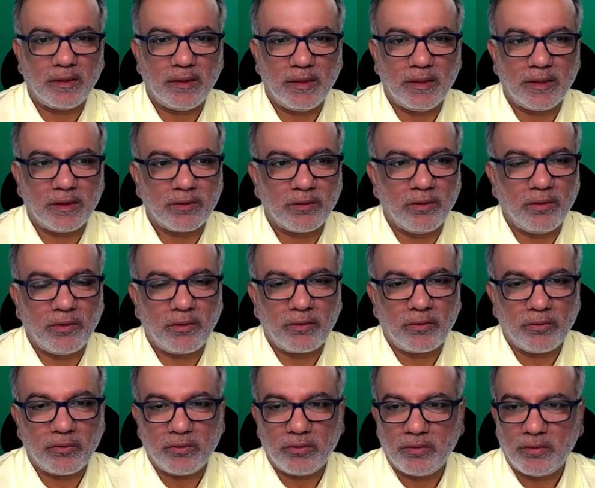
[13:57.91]
is going
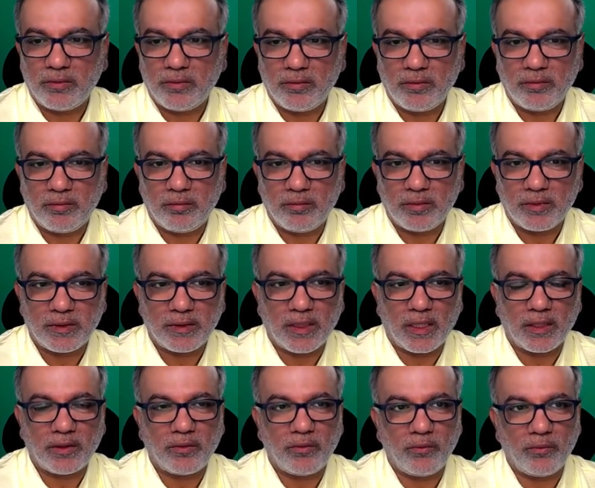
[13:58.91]
to
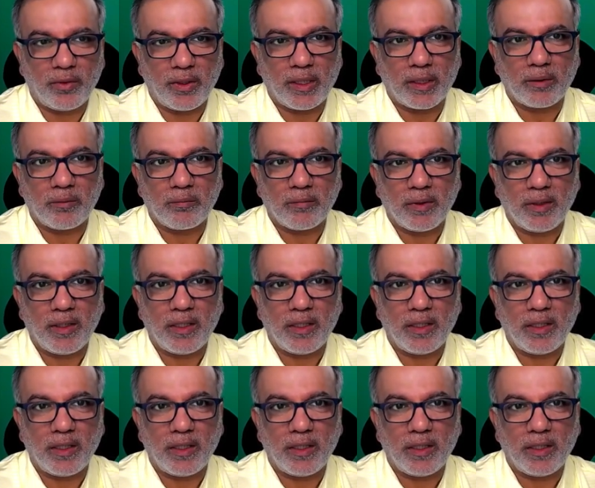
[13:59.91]
start to run,